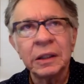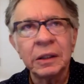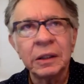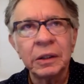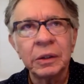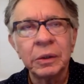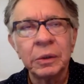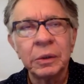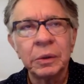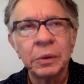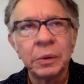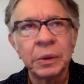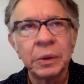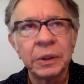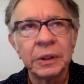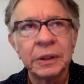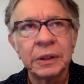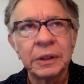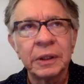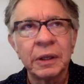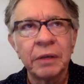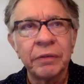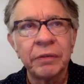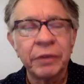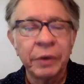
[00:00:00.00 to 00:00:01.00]
who was
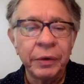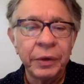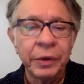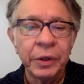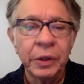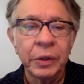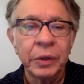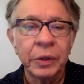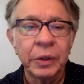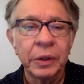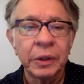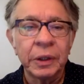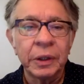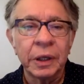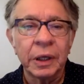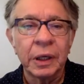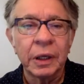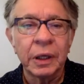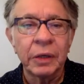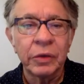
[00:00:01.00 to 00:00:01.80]
a very good uh,